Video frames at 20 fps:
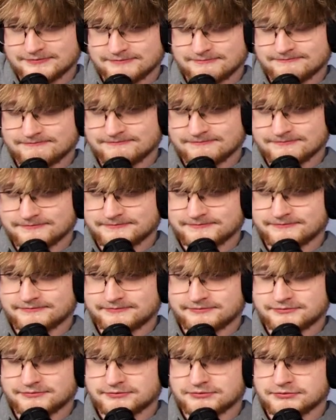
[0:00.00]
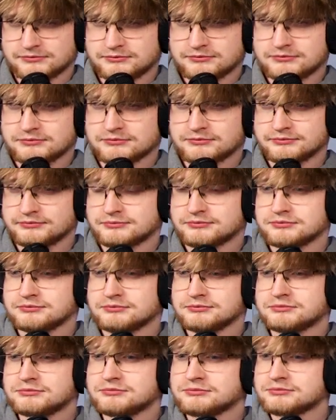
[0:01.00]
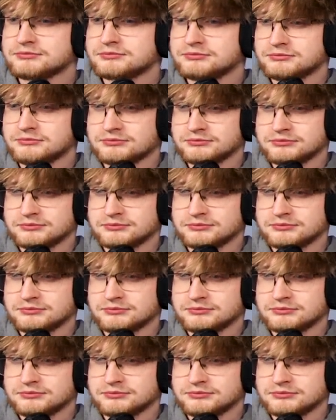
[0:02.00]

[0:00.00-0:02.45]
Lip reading: [no speech]